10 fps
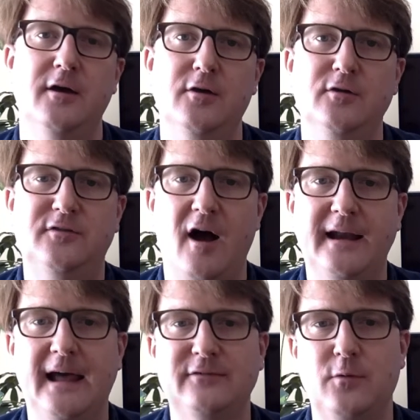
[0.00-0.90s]
who
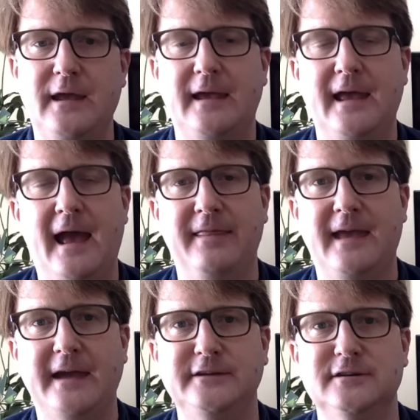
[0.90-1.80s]
died last week at
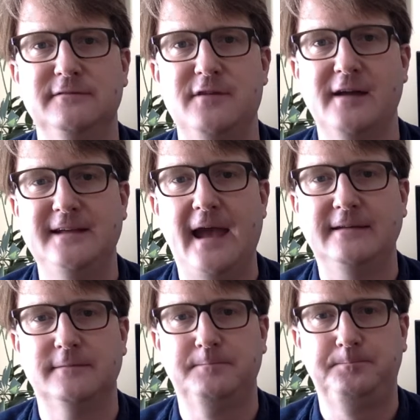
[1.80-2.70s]
the age of 98.